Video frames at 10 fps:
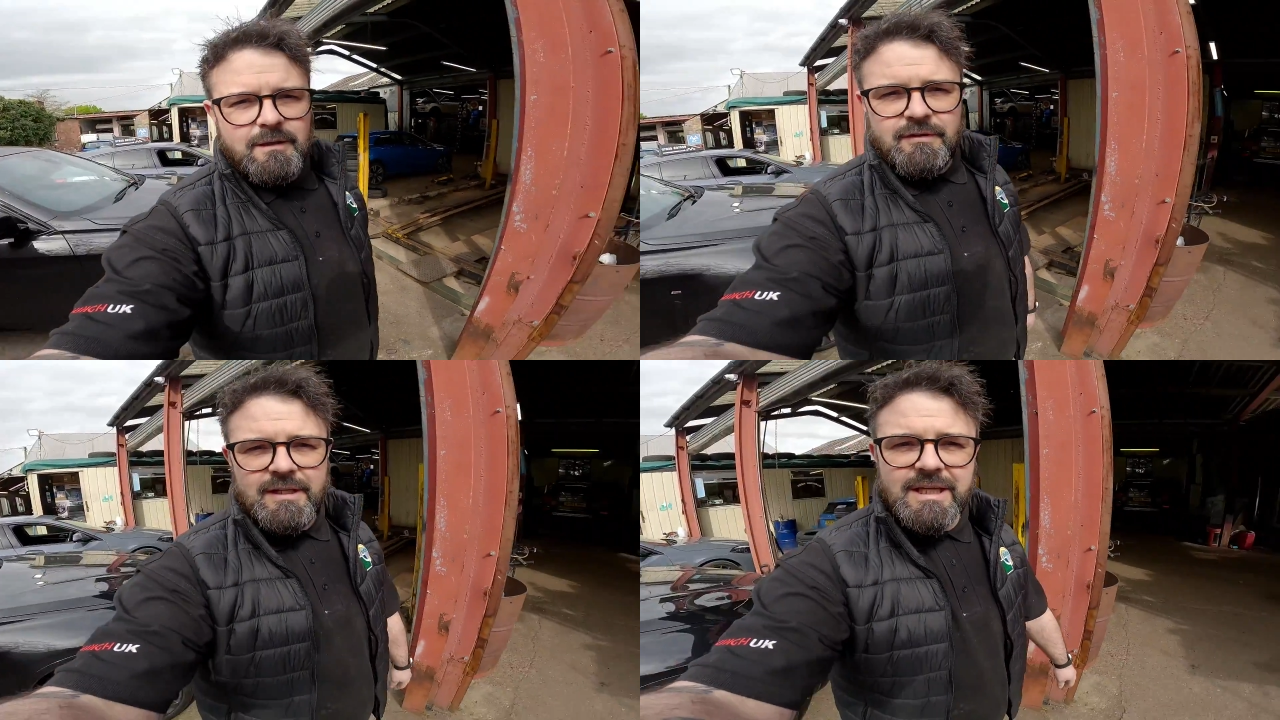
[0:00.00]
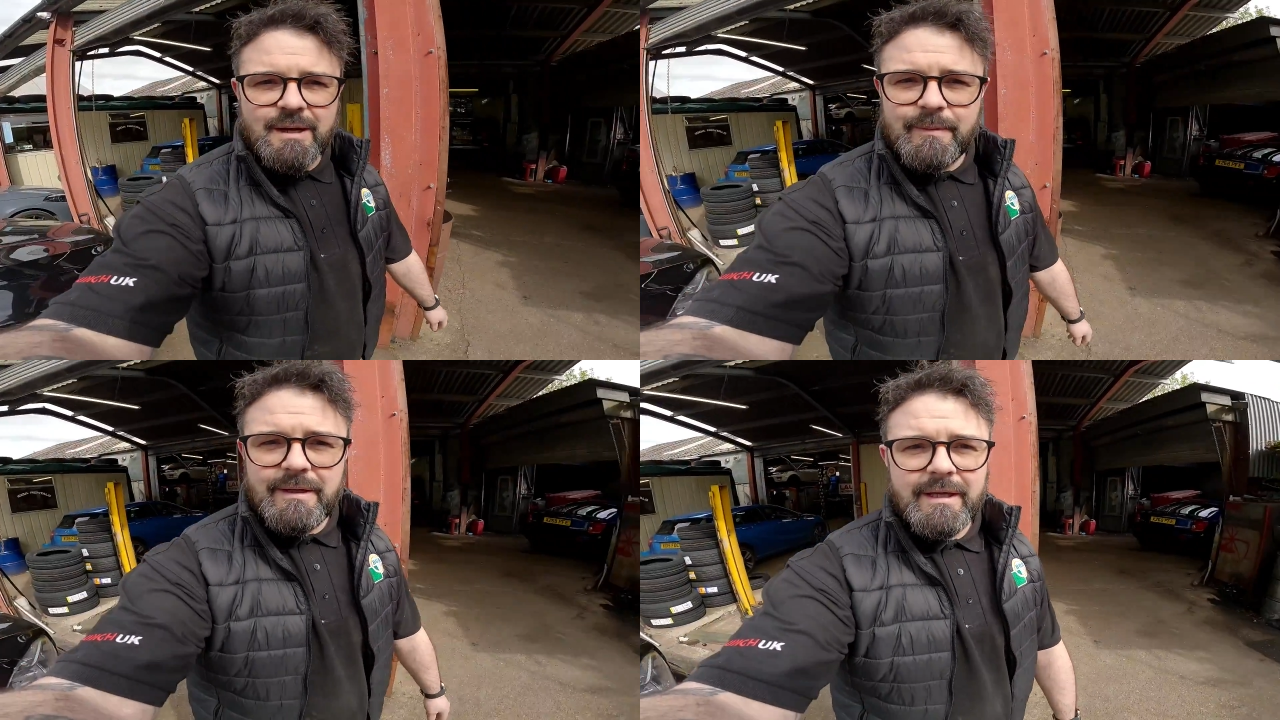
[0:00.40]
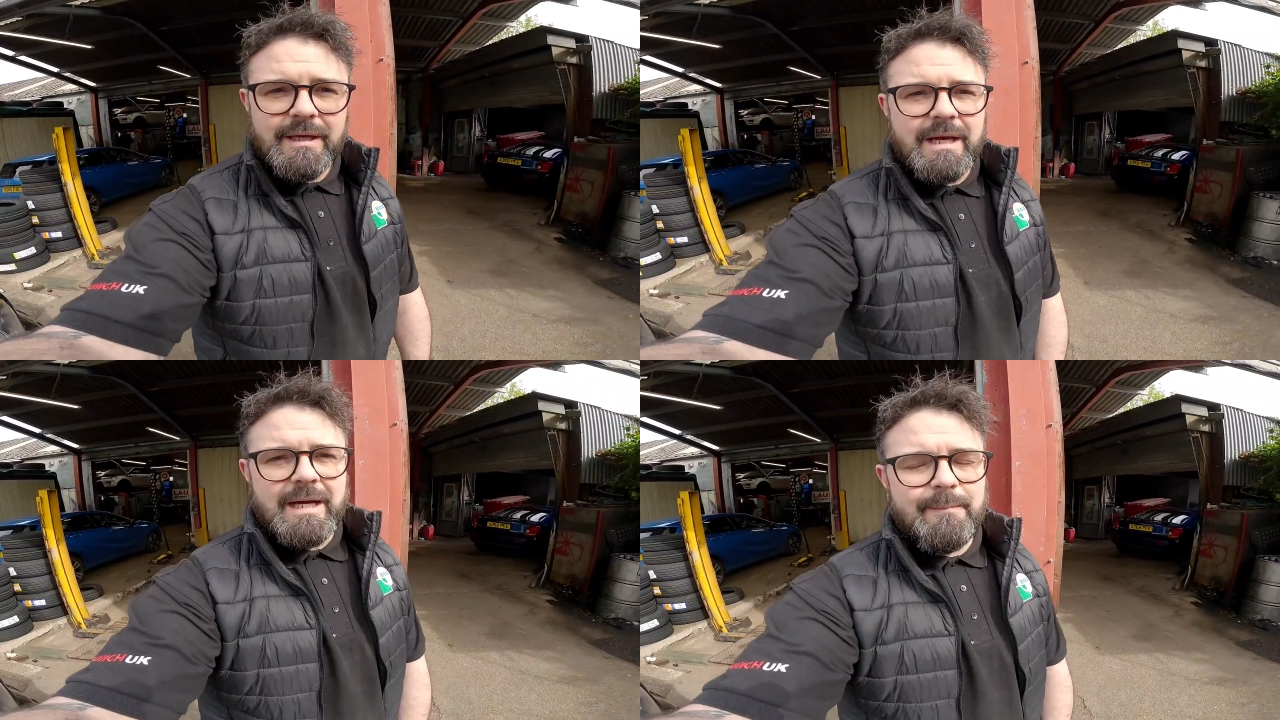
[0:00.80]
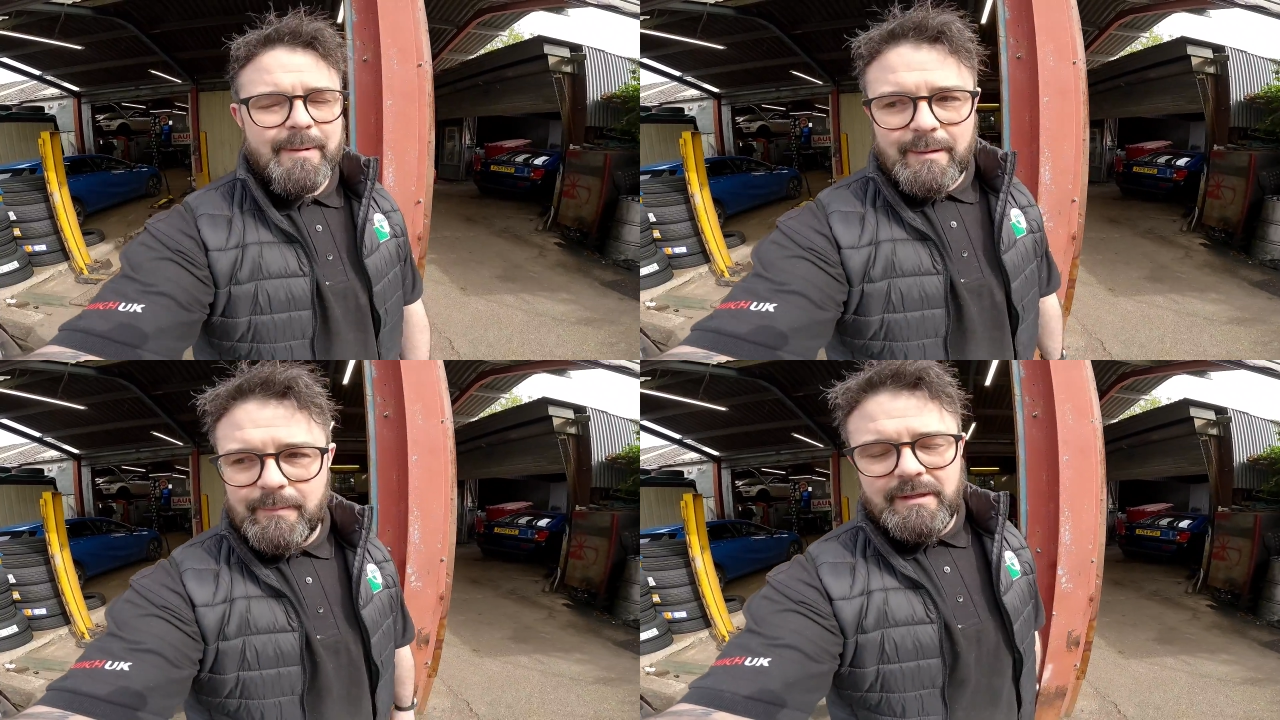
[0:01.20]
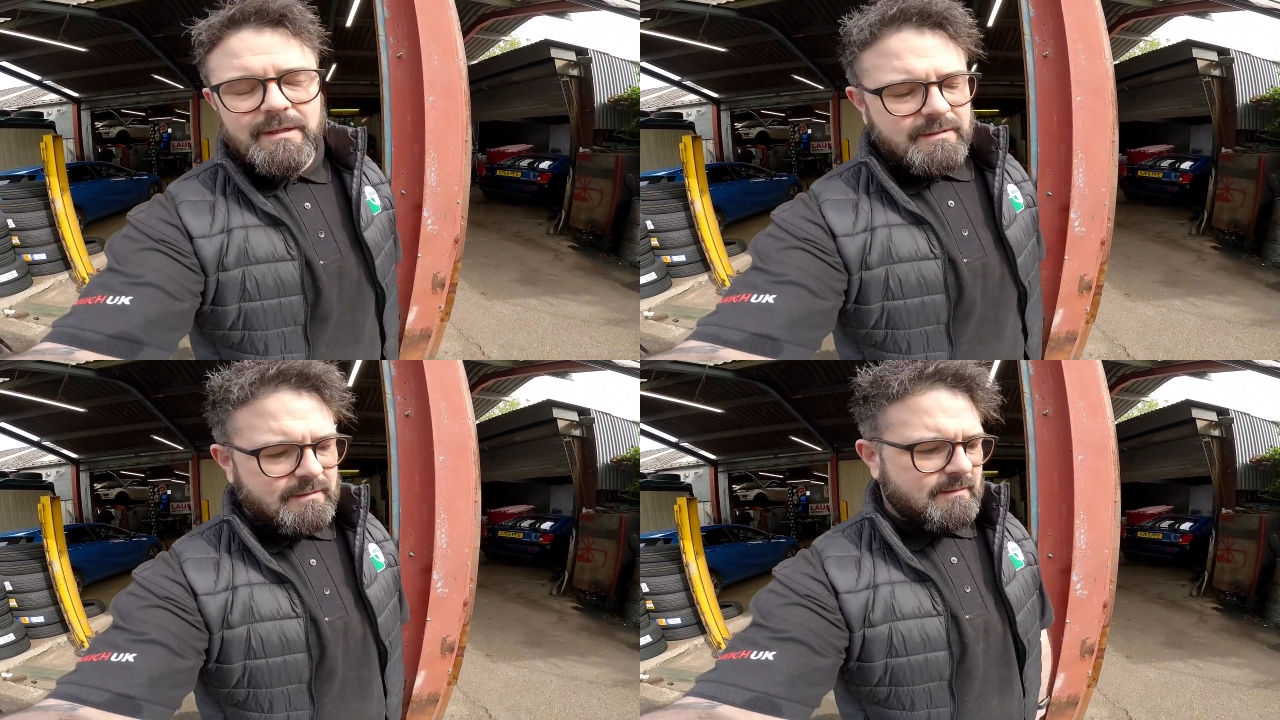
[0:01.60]
If he's happy, I'm happy.
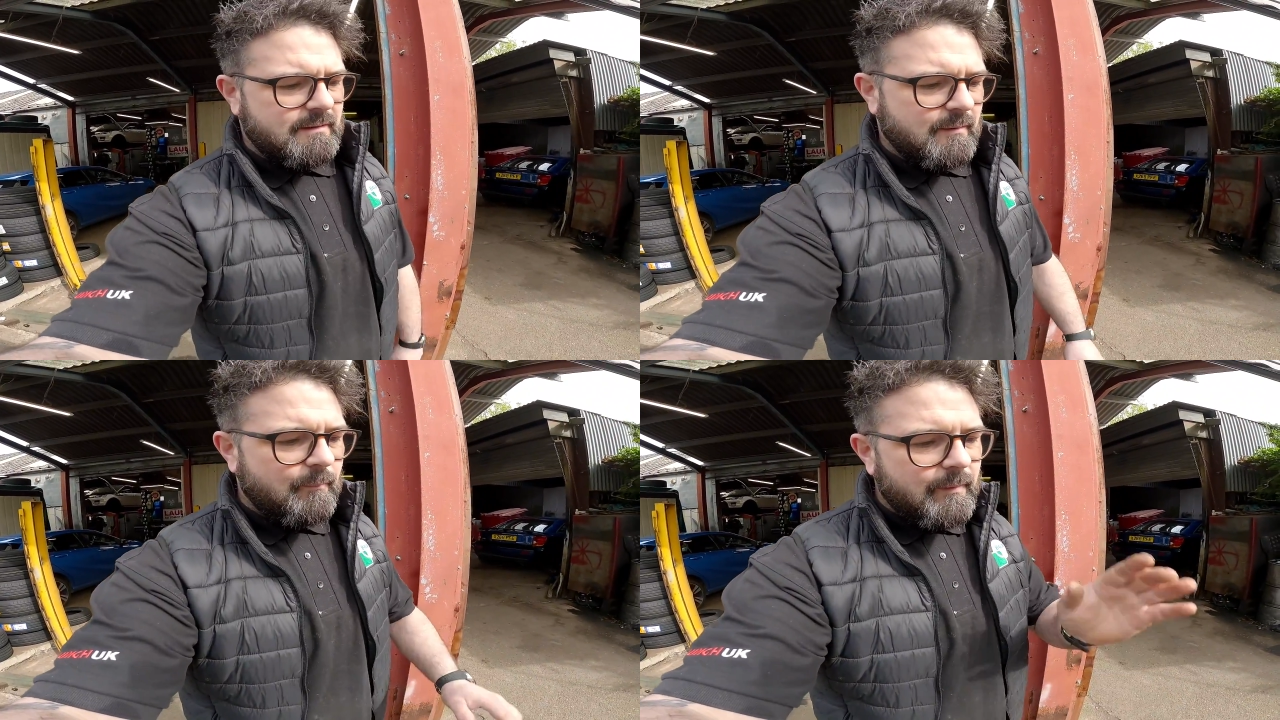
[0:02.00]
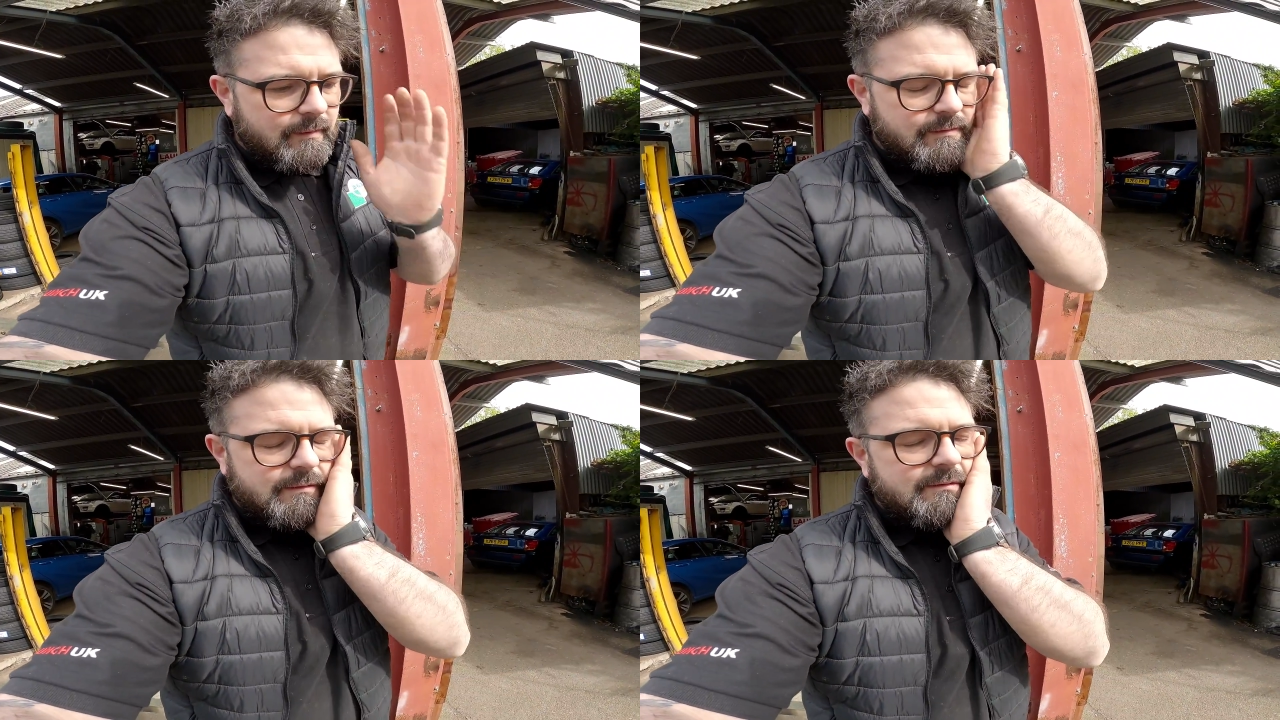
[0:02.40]
But